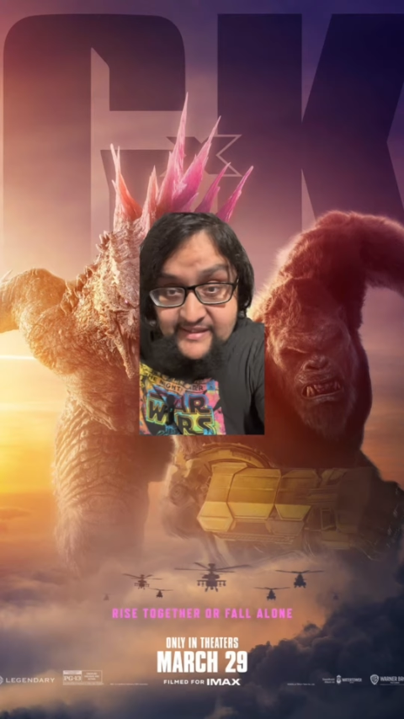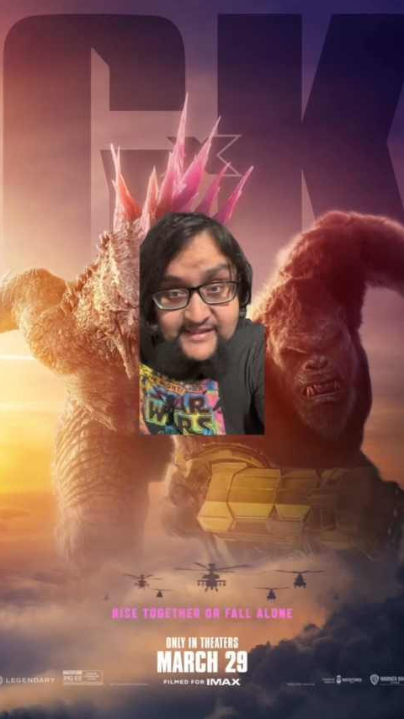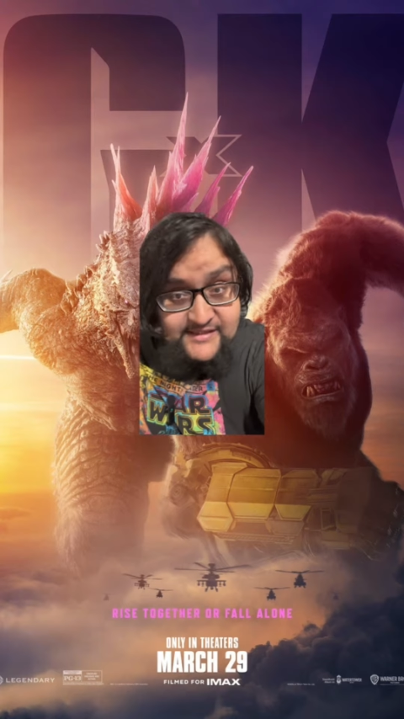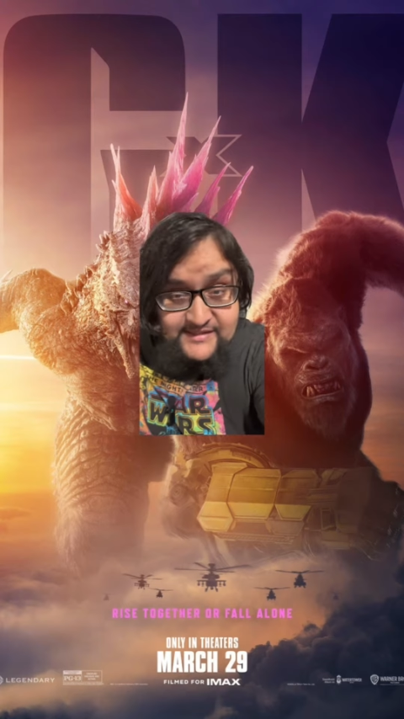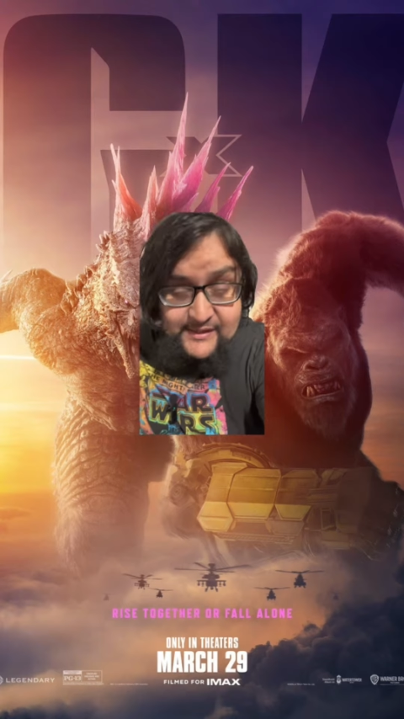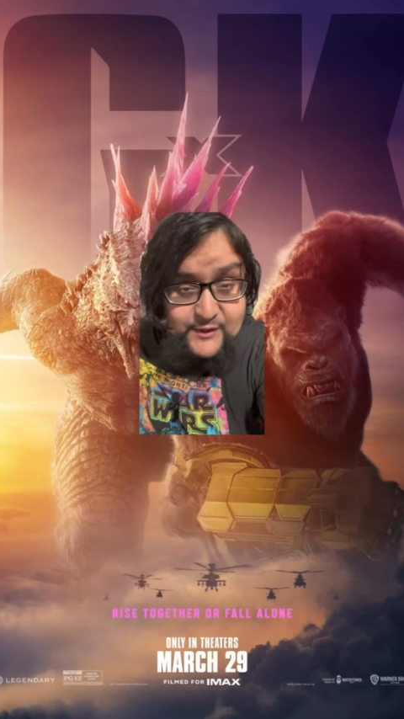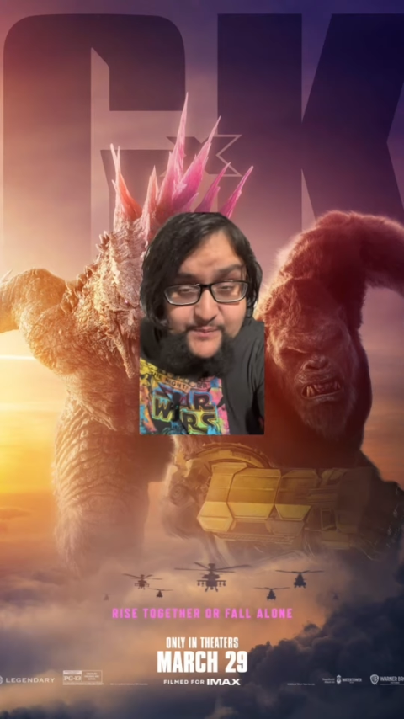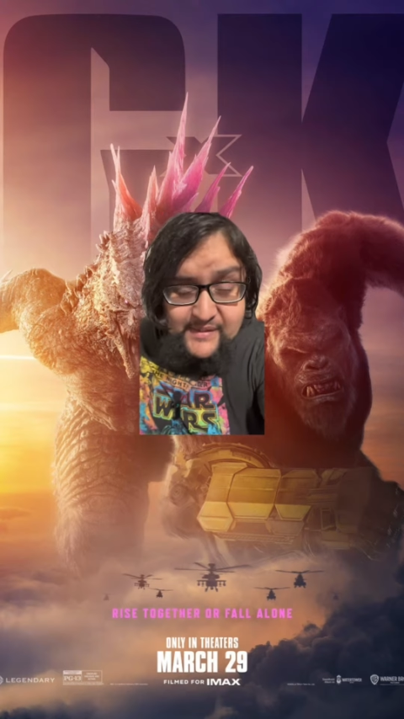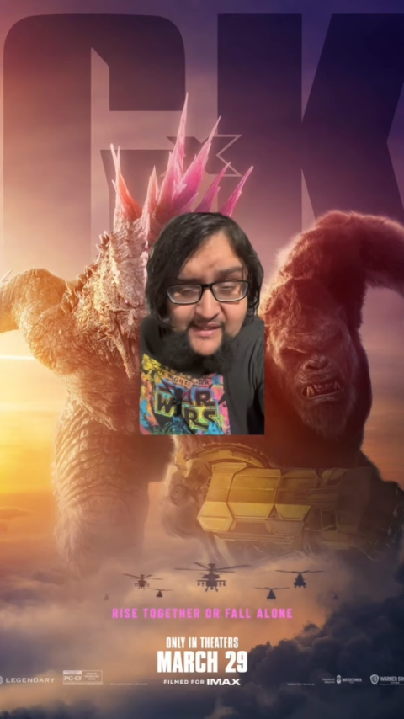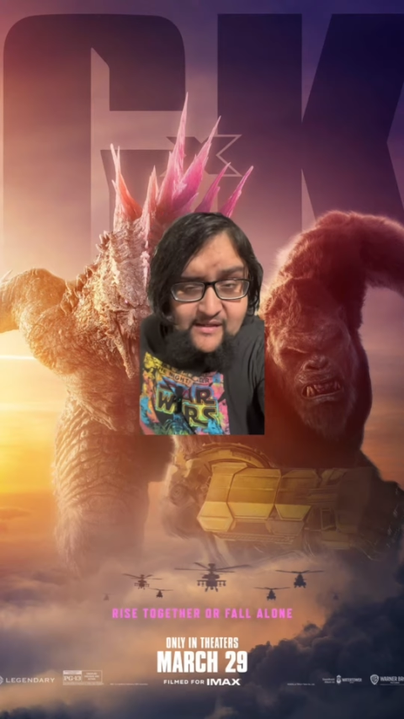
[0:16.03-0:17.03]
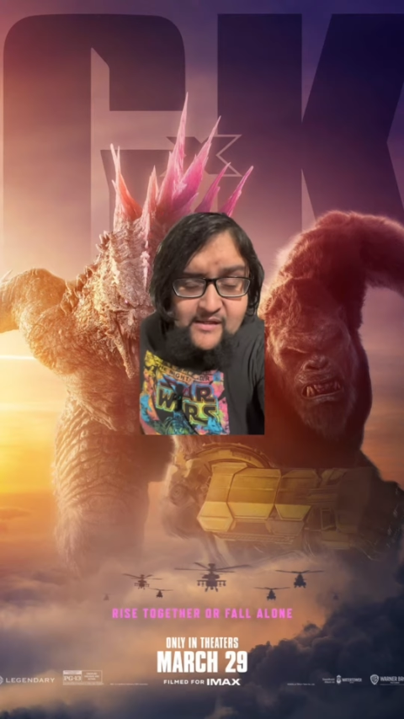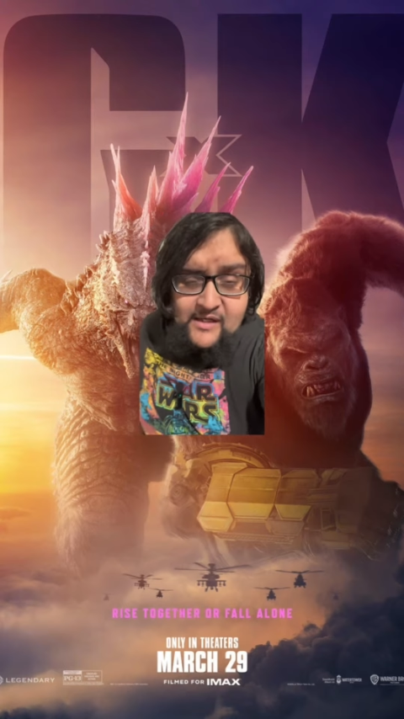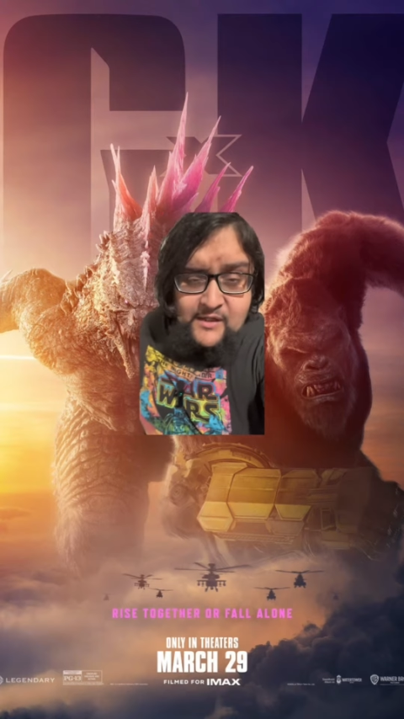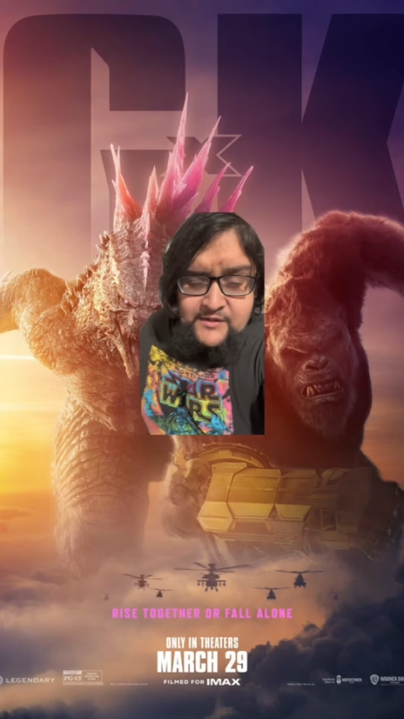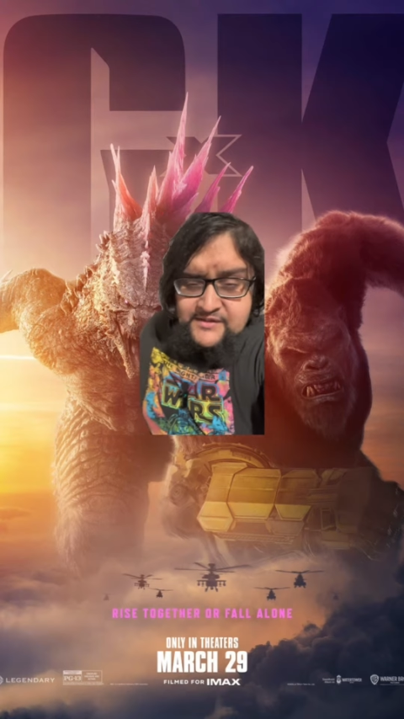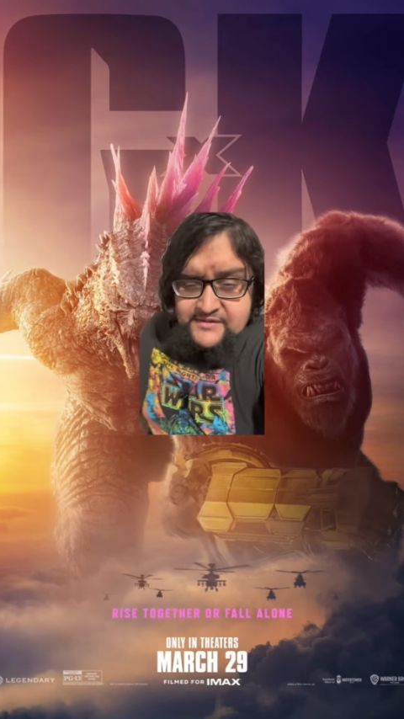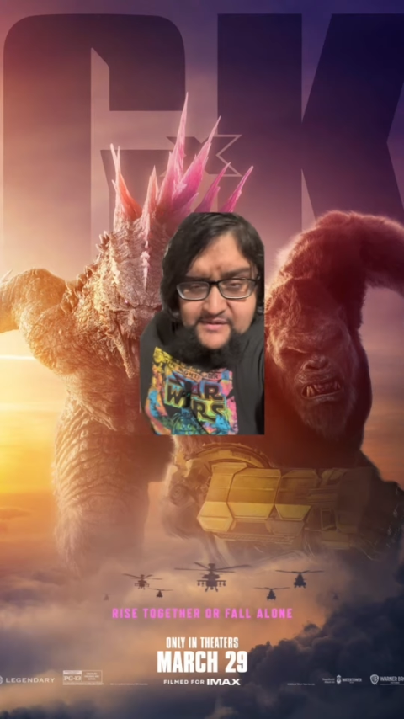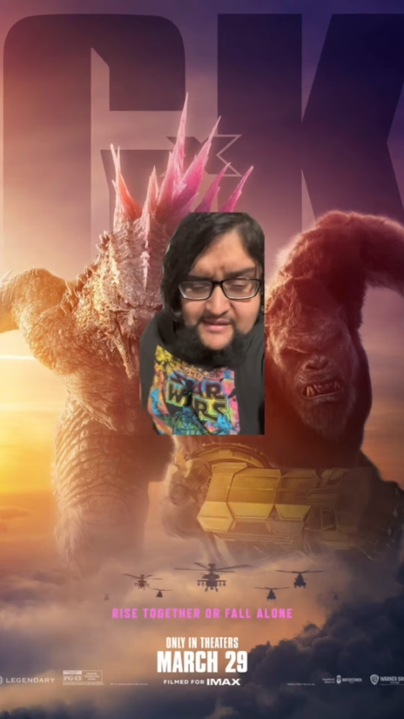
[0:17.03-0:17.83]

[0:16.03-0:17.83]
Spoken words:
This is gonna be just